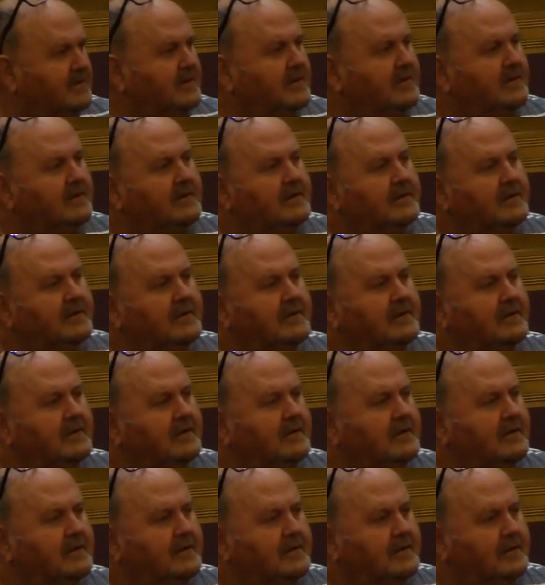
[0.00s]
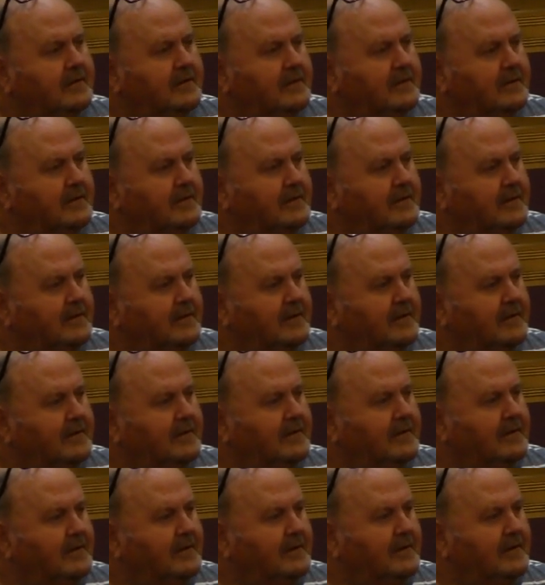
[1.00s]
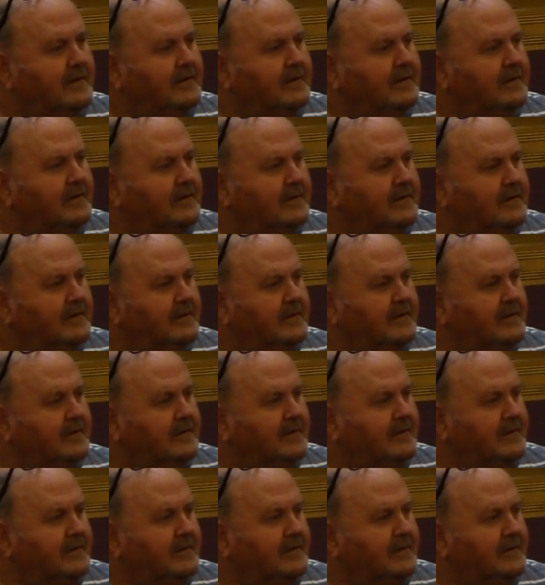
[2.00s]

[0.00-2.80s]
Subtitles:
[no speech]